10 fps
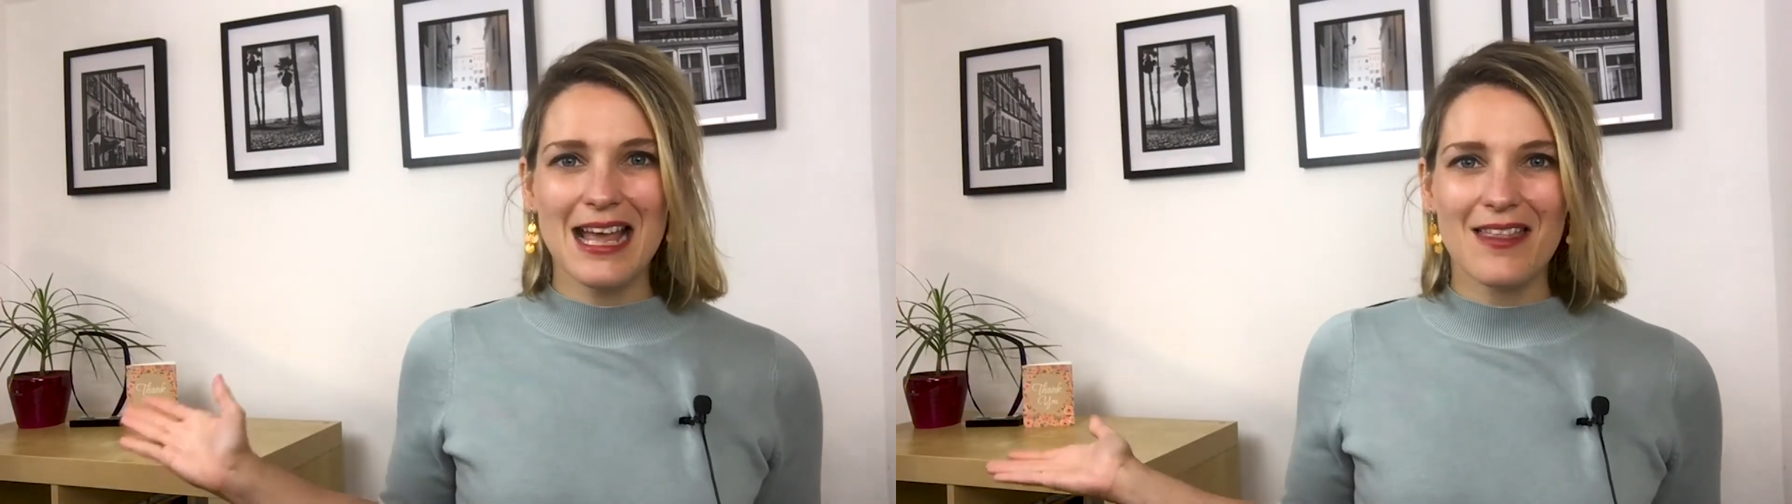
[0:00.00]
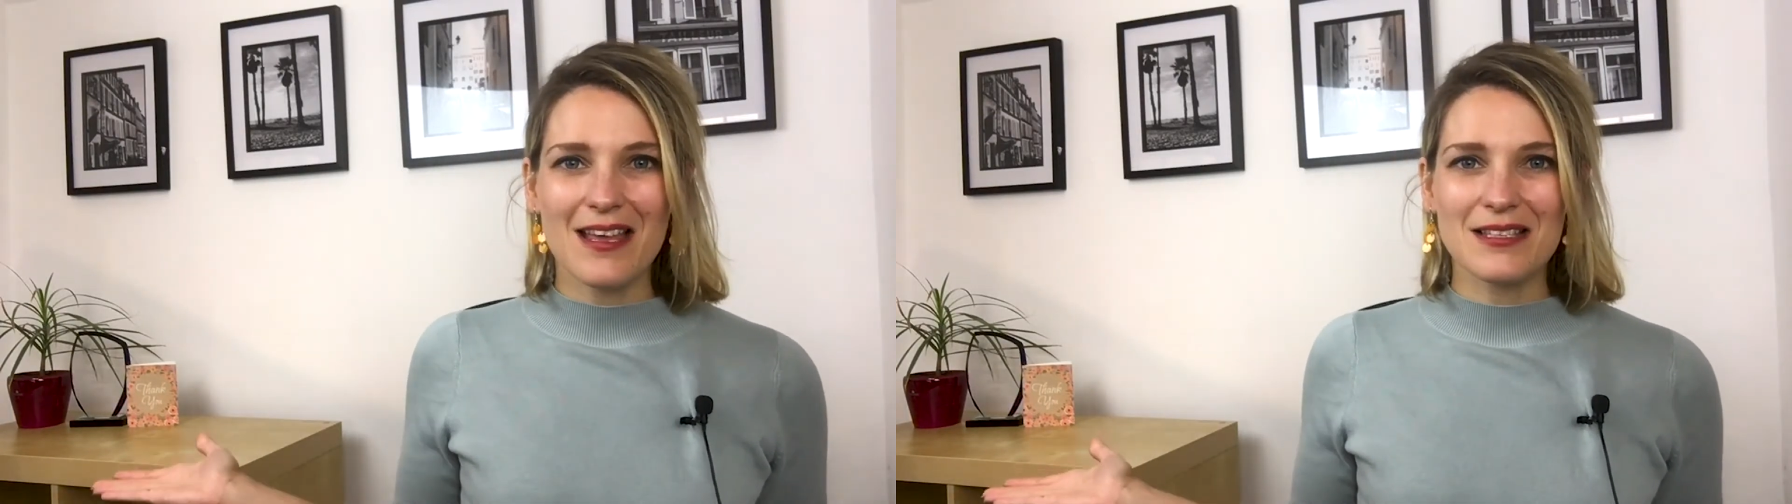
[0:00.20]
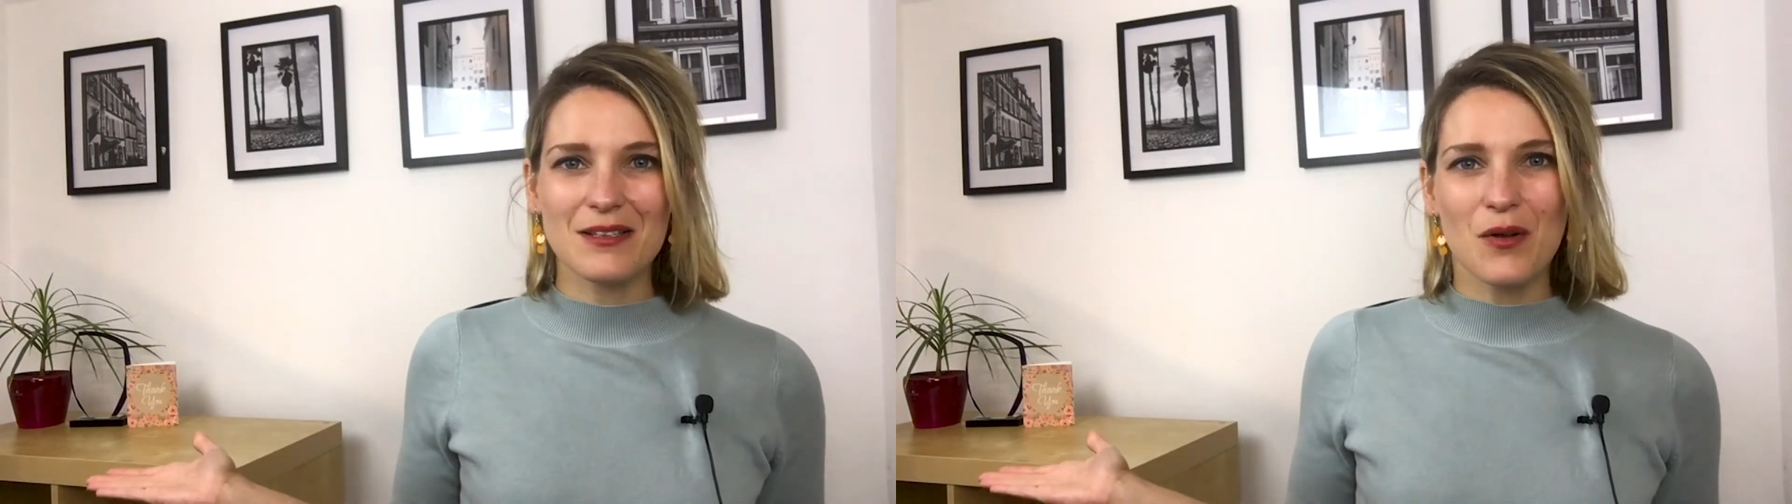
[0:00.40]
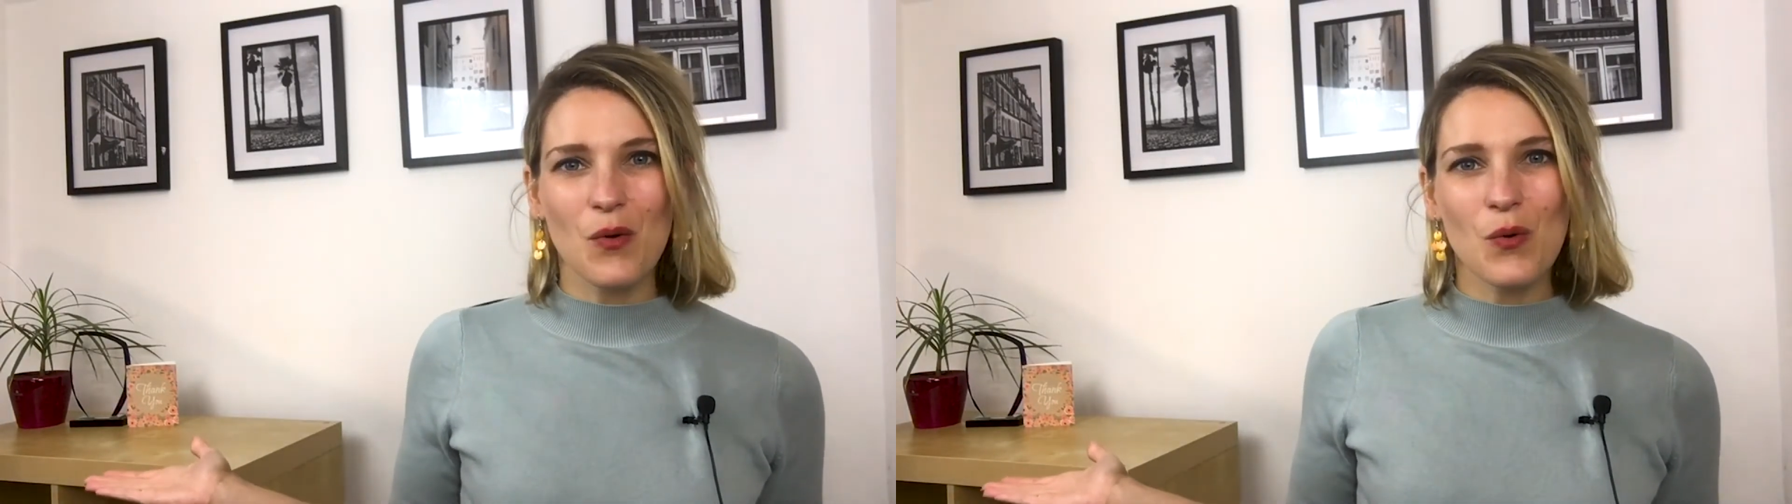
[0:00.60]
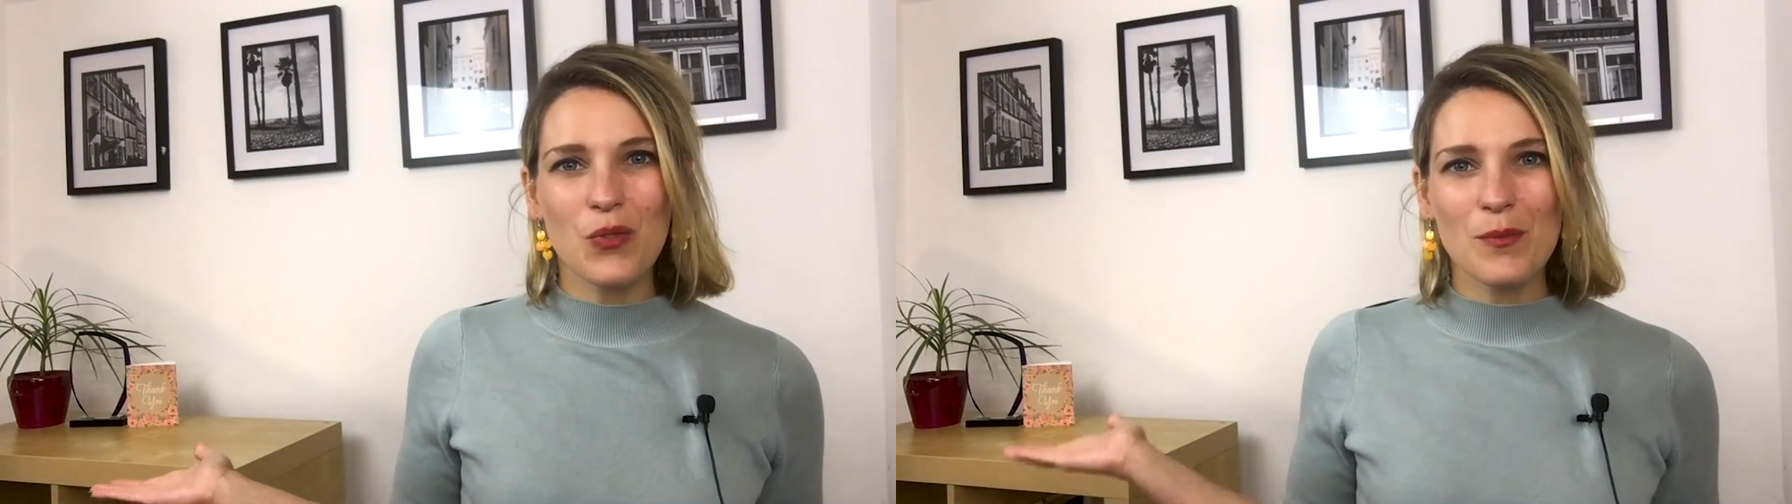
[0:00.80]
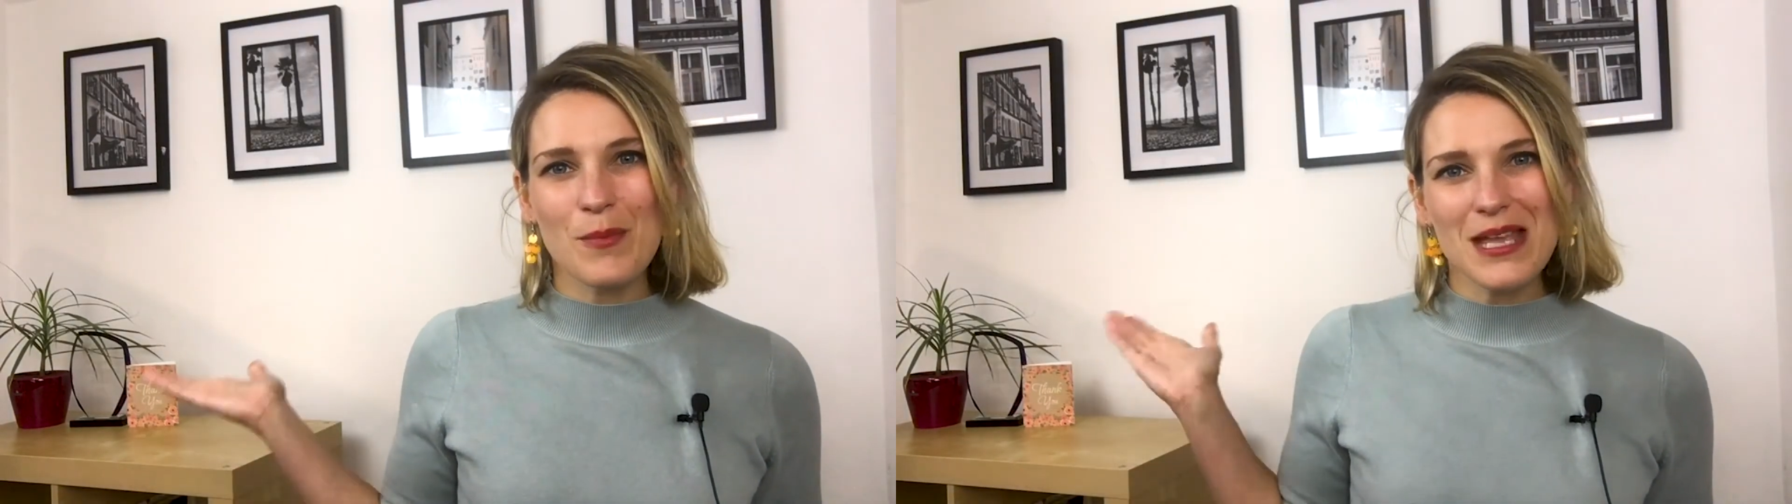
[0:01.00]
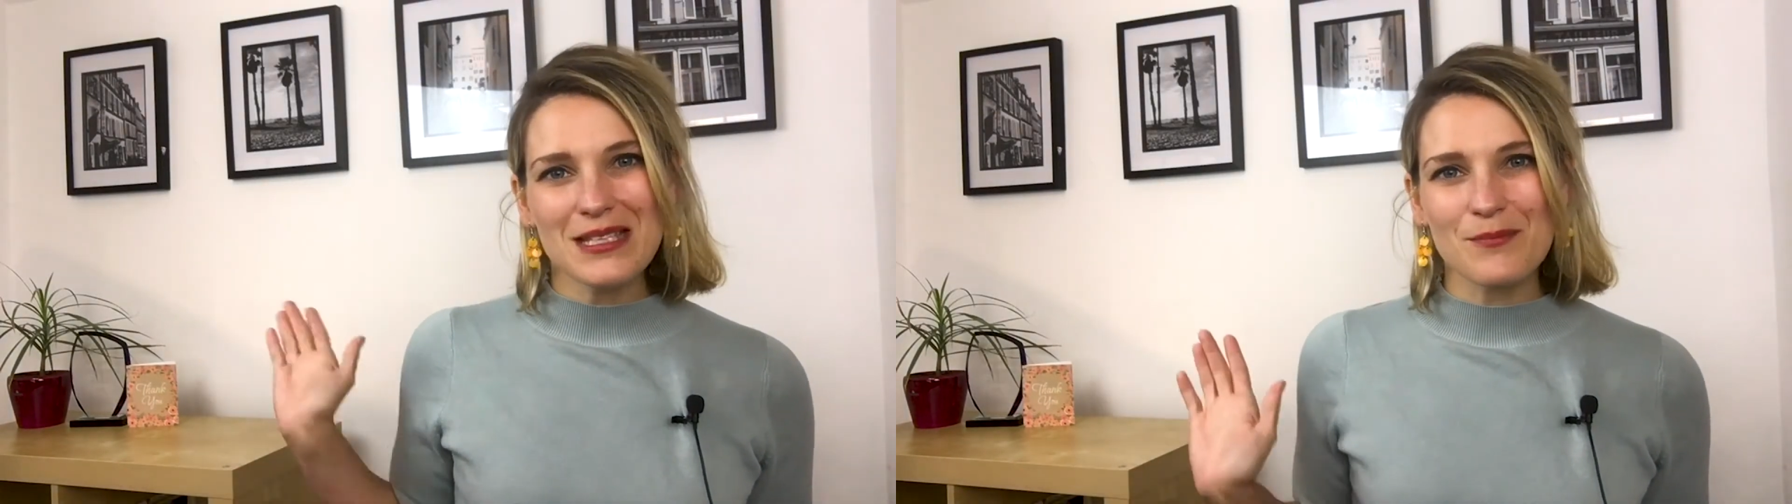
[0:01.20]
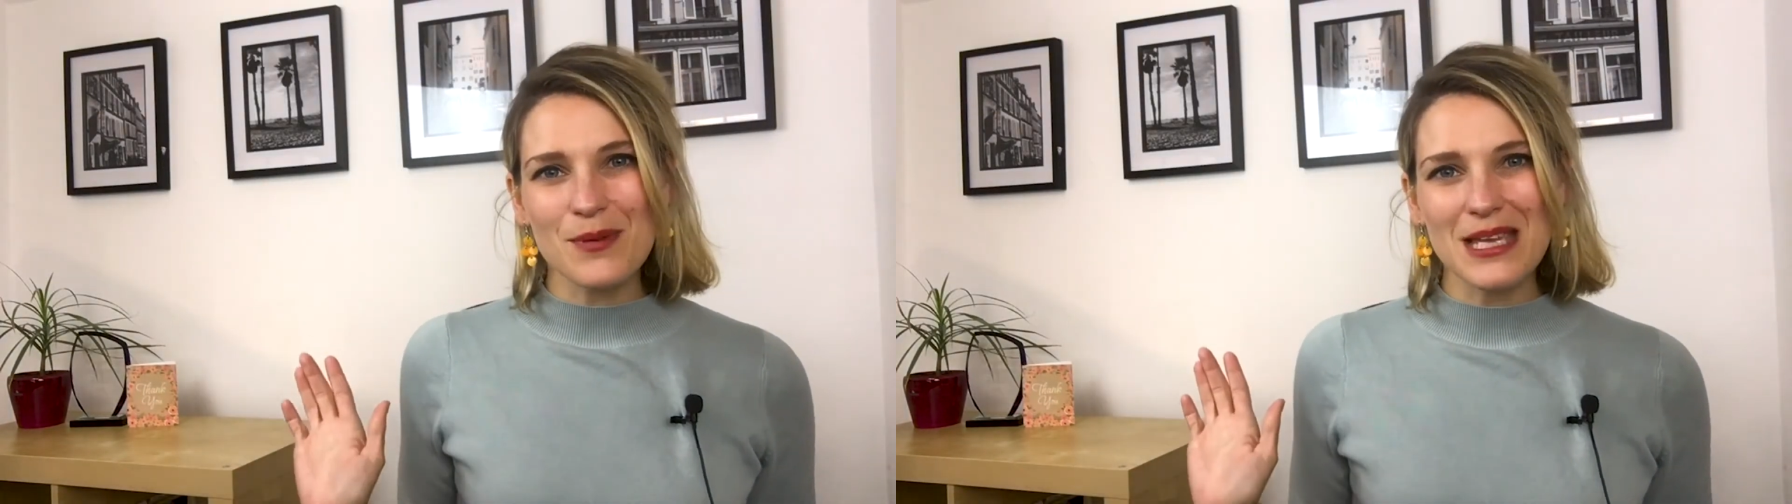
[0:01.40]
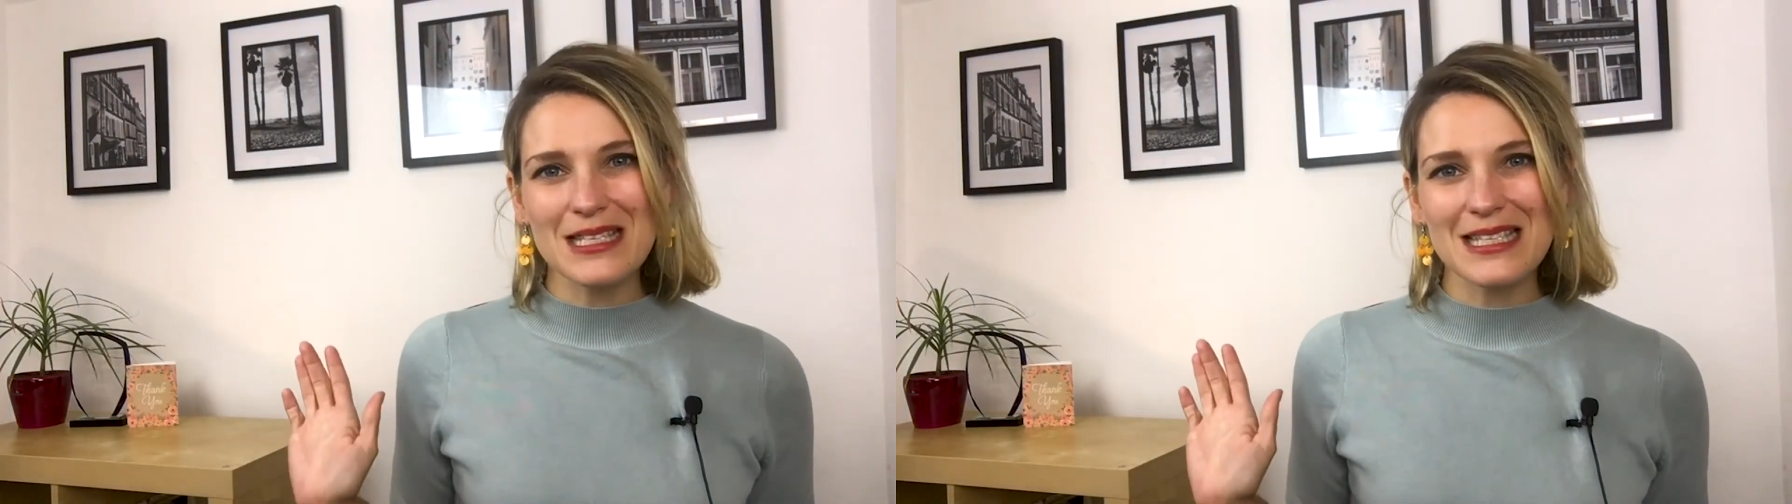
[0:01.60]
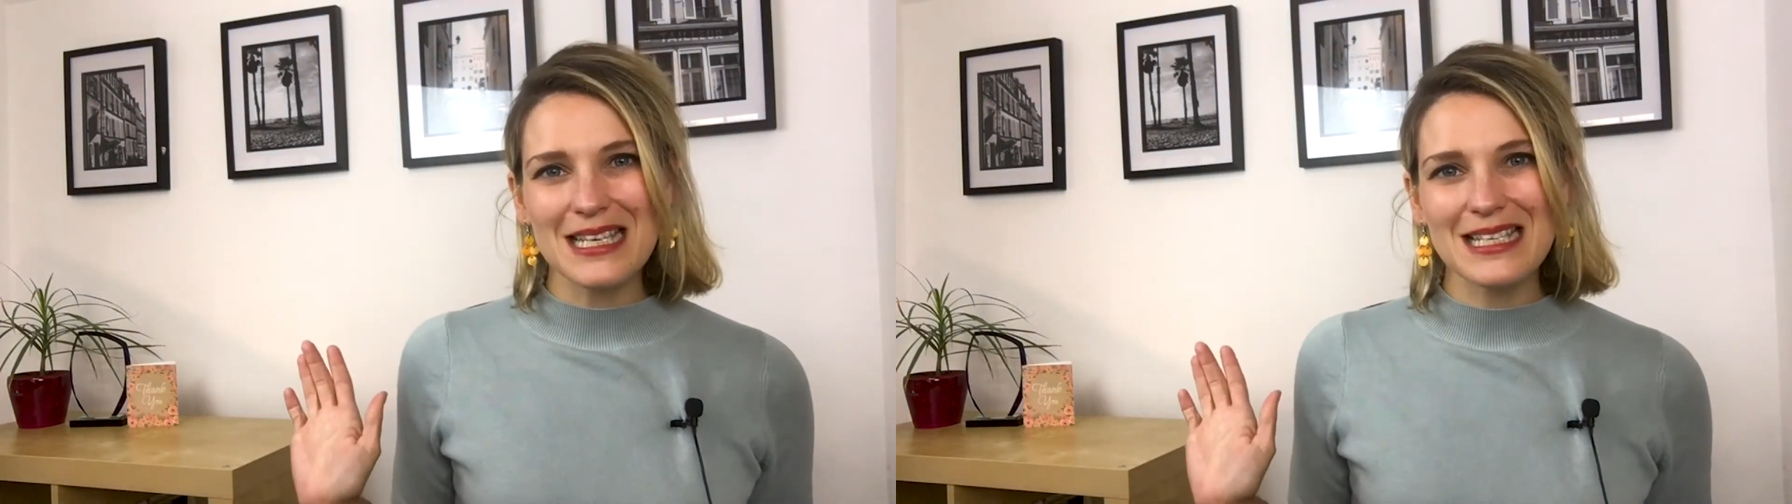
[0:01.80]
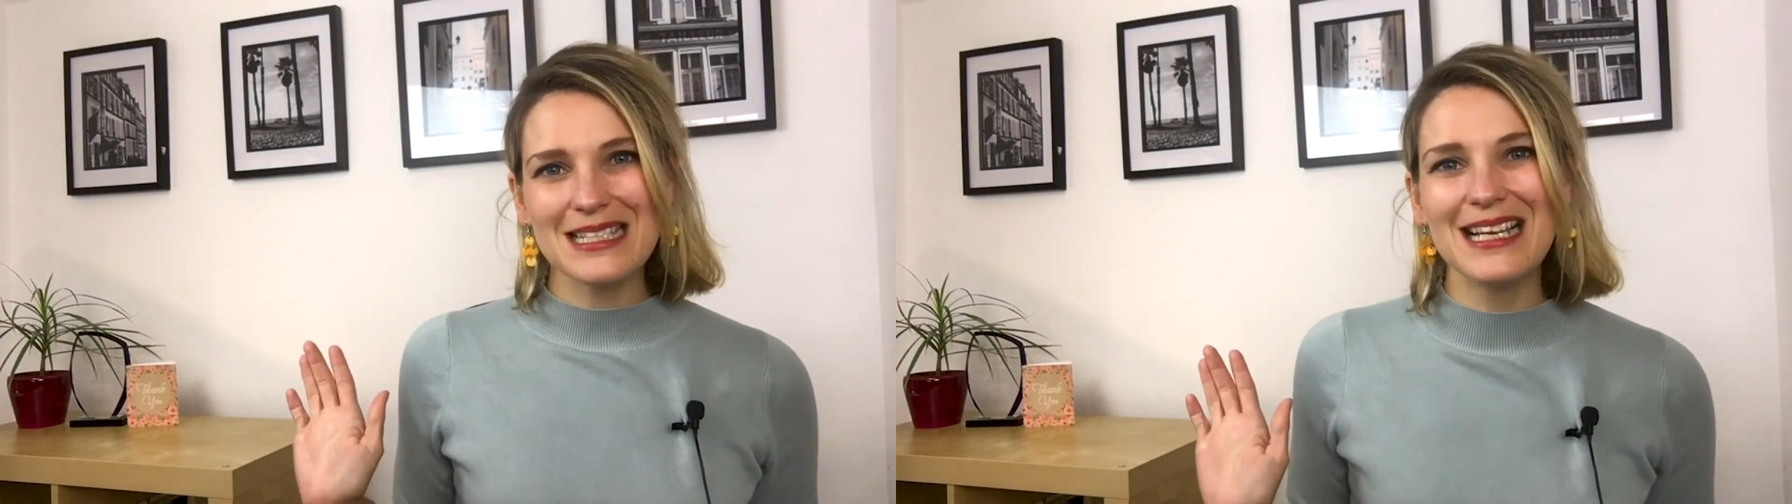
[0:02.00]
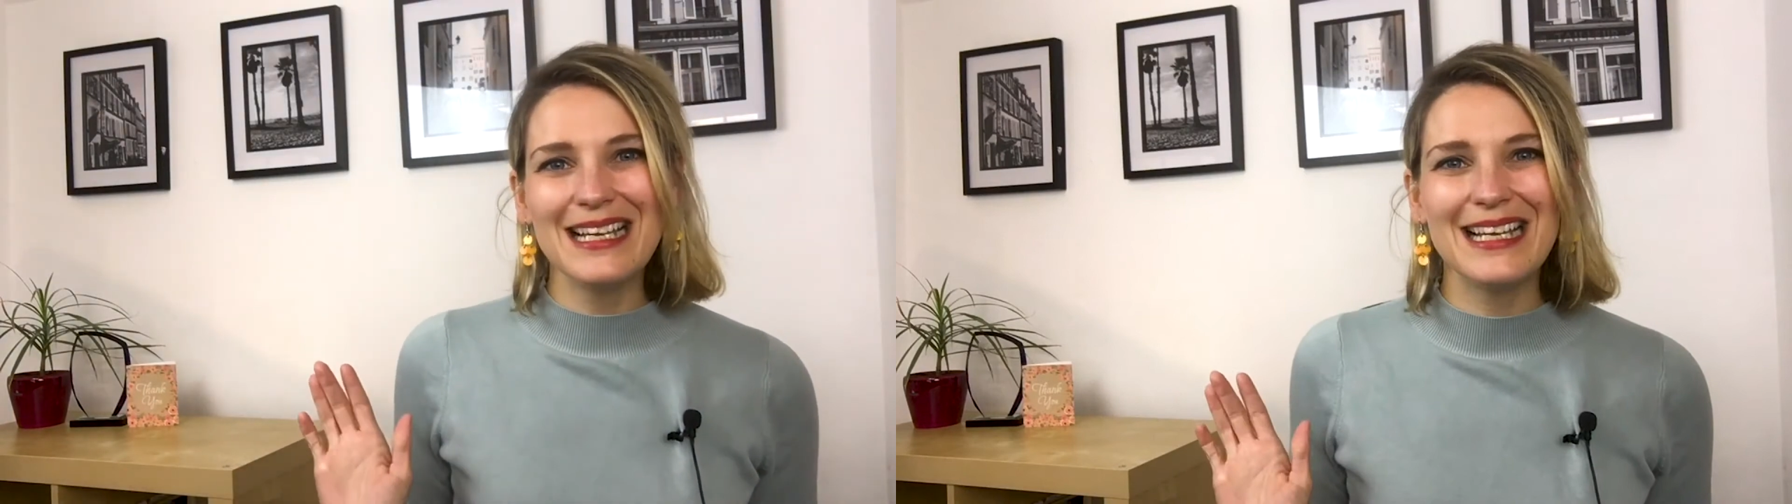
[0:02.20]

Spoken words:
there's all the bits and pieces